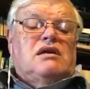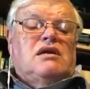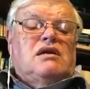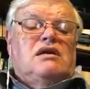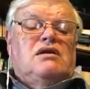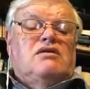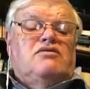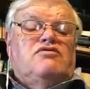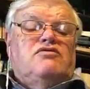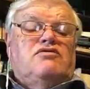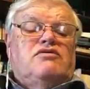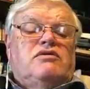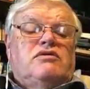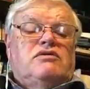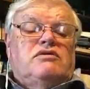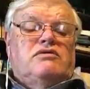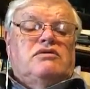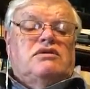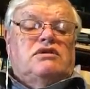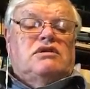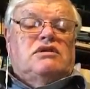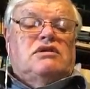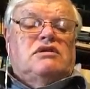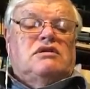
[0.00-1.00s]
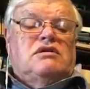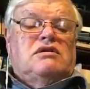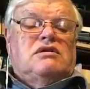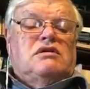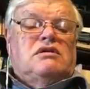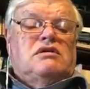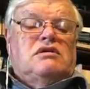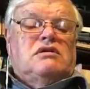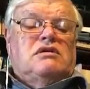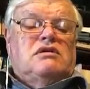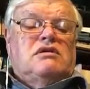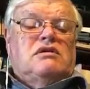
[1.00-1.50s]
Introduce
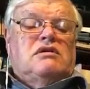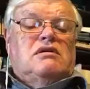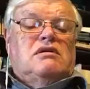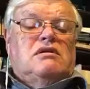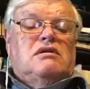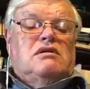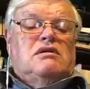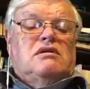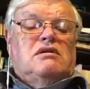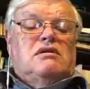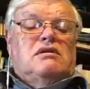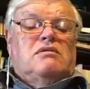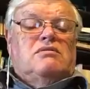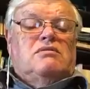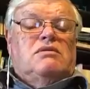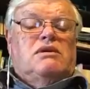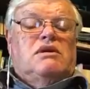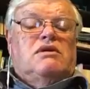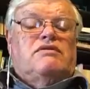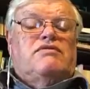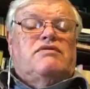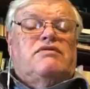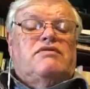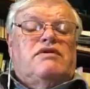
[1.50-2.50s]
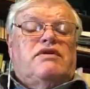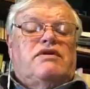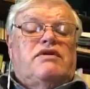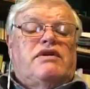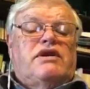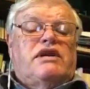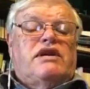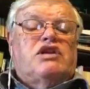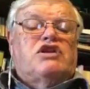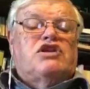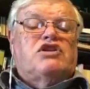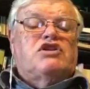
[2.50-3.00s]
whatever
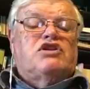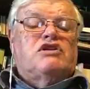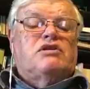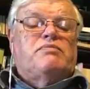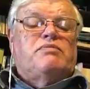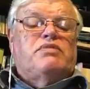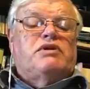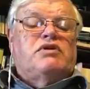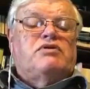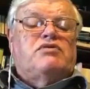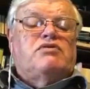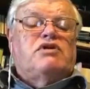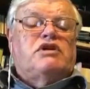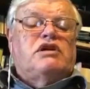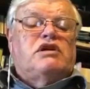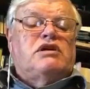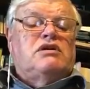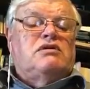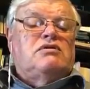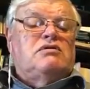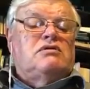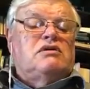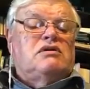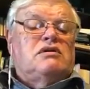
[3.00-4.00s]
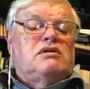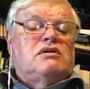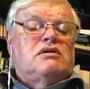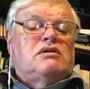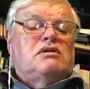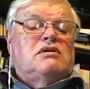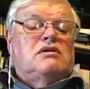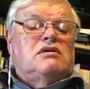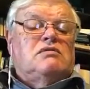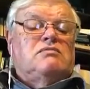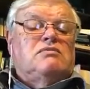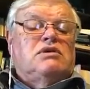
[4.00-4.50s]
variations appeal to you,
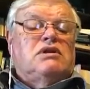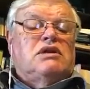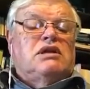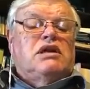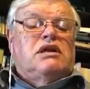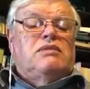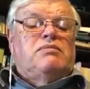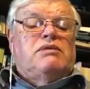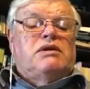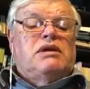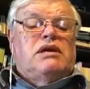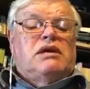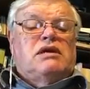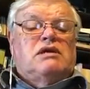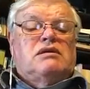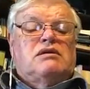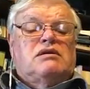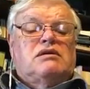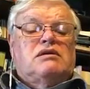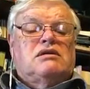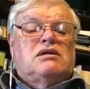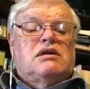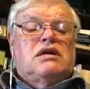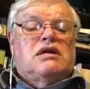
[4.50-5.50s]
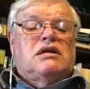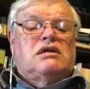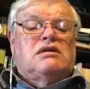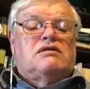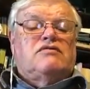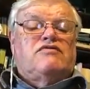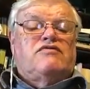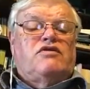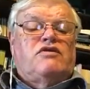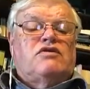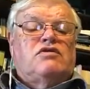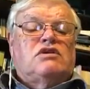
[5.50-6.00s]
but keep the exercise
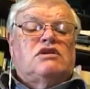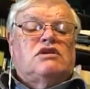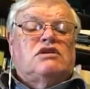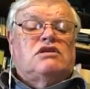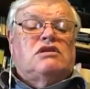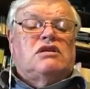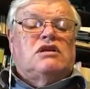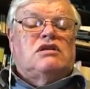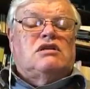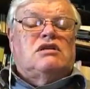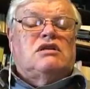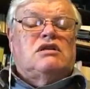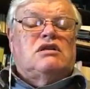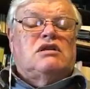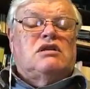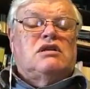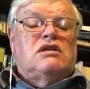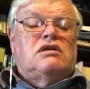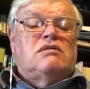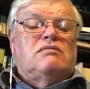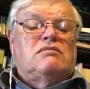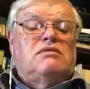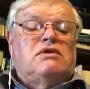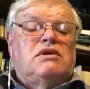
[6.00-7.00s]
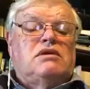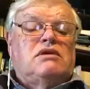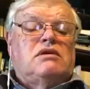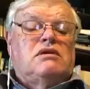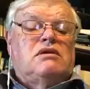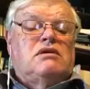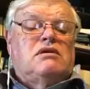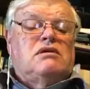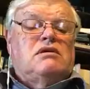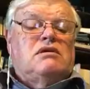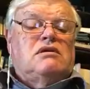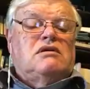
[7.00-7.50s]
focused on the theme.
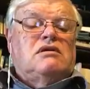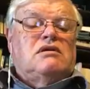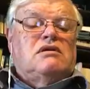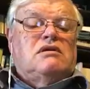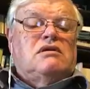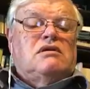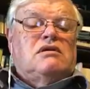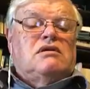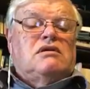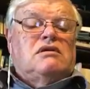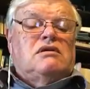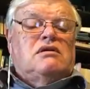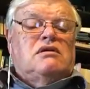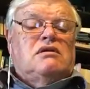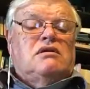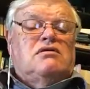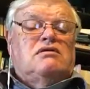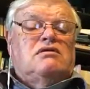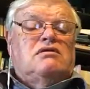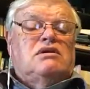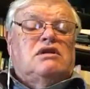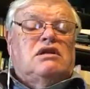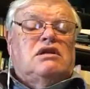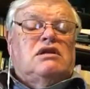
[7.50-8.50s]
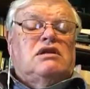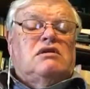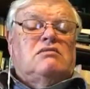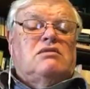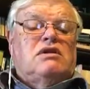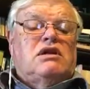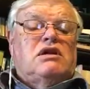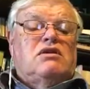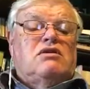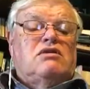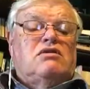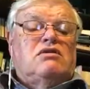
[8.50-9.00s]
There is nothing
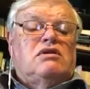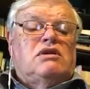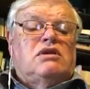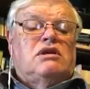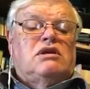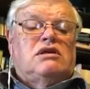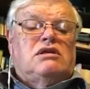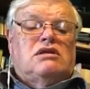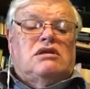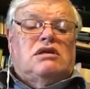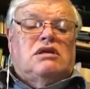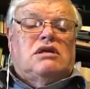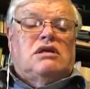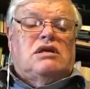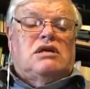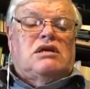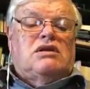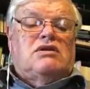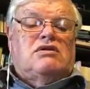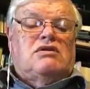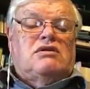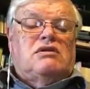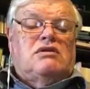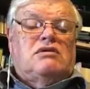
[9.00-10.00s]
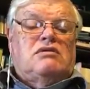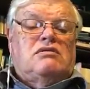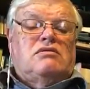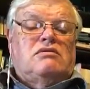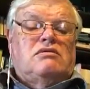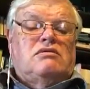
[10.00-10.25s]
my holiness cannot do.